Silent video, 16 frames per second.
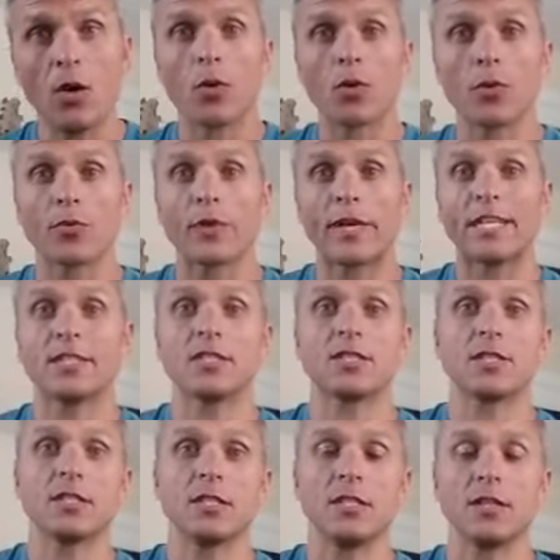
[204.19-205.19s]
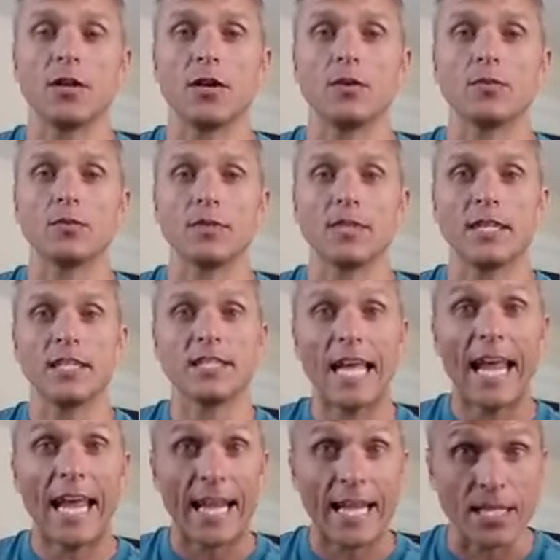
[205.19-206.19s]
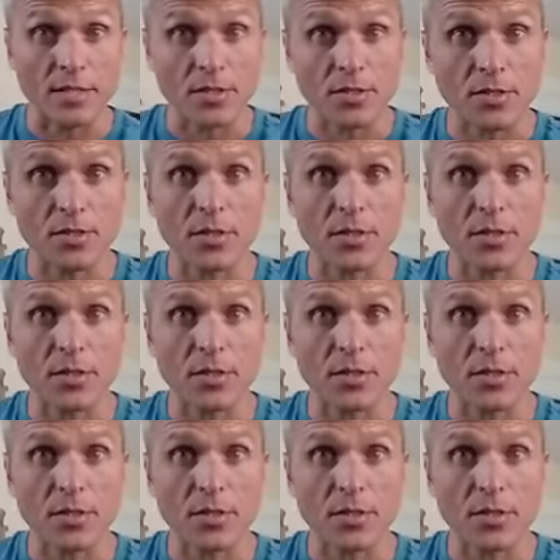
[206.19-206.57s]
or reached, this age.